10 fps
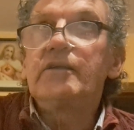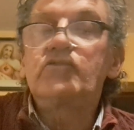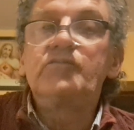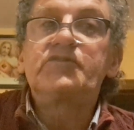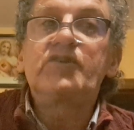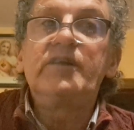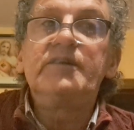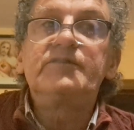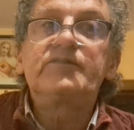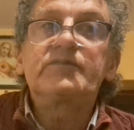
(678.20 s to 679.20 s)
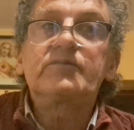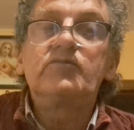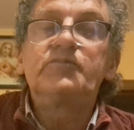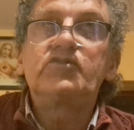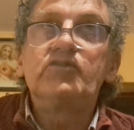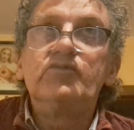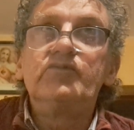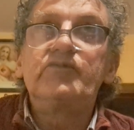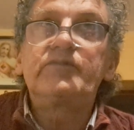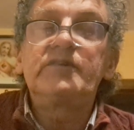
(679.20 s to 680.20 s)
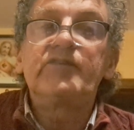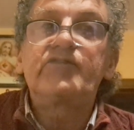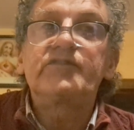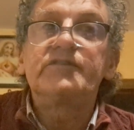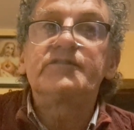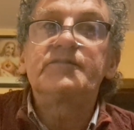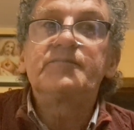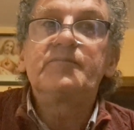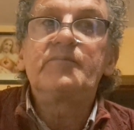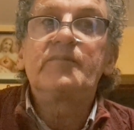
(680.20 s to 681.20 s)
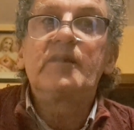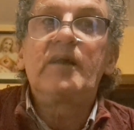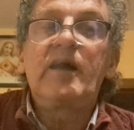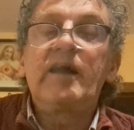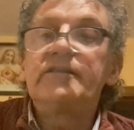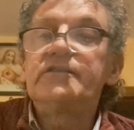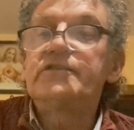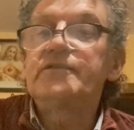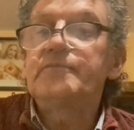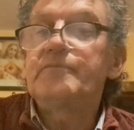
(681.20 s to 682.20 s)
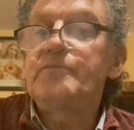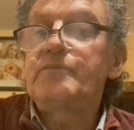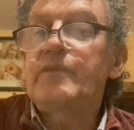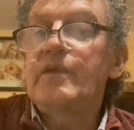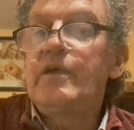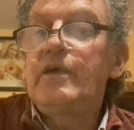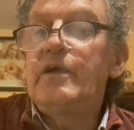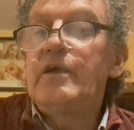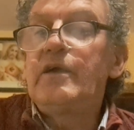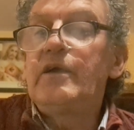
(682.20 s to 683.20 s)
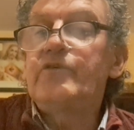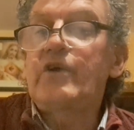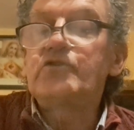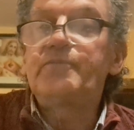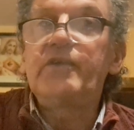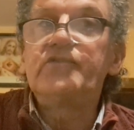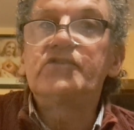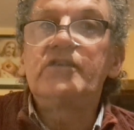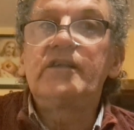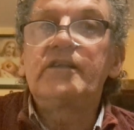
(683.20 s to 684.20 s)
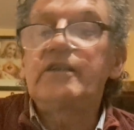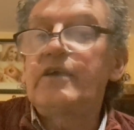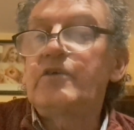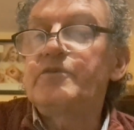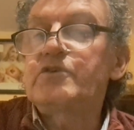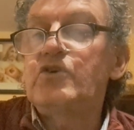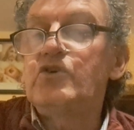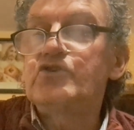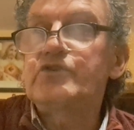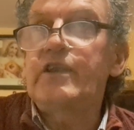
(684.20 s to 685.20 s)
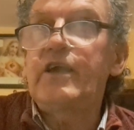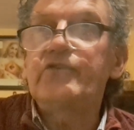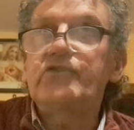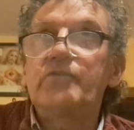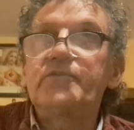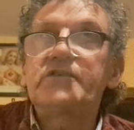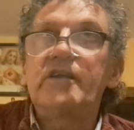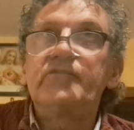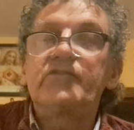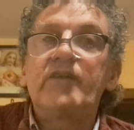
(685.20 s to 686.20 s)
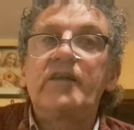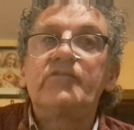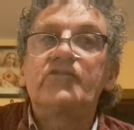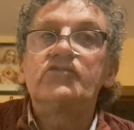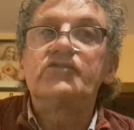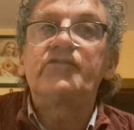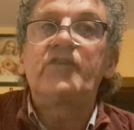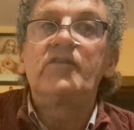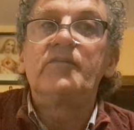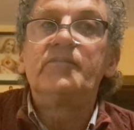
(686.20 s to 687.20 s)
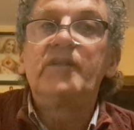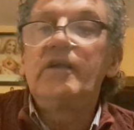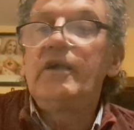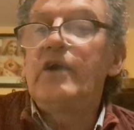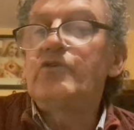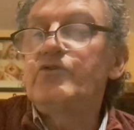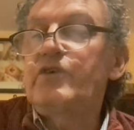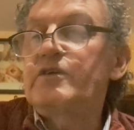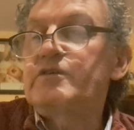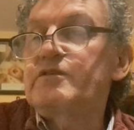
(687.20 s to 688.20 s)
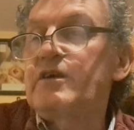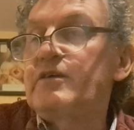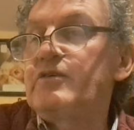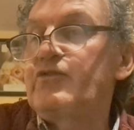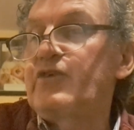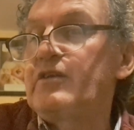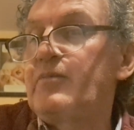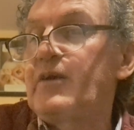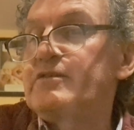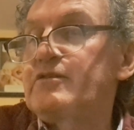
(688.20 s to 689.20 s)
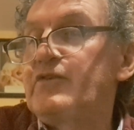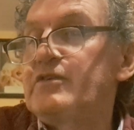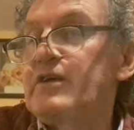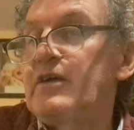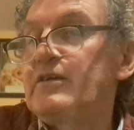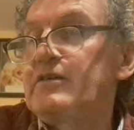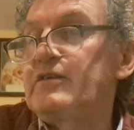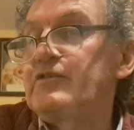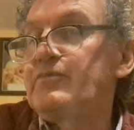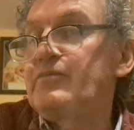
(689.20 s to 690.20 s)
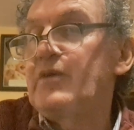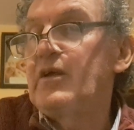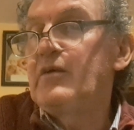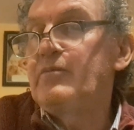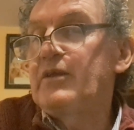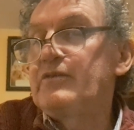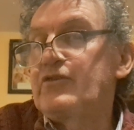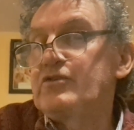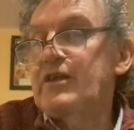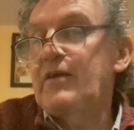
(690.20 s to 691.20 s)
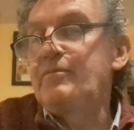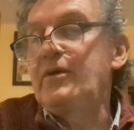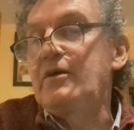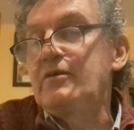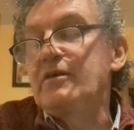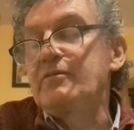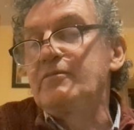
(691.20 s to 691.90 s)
Group 3s, Group 2s, listed, and it's out of Pivotal. It'll like a bit of cut. The last couple of times it ran was good to Ferrum. I don't think you've seen the best of it, and it is being sort of campaign or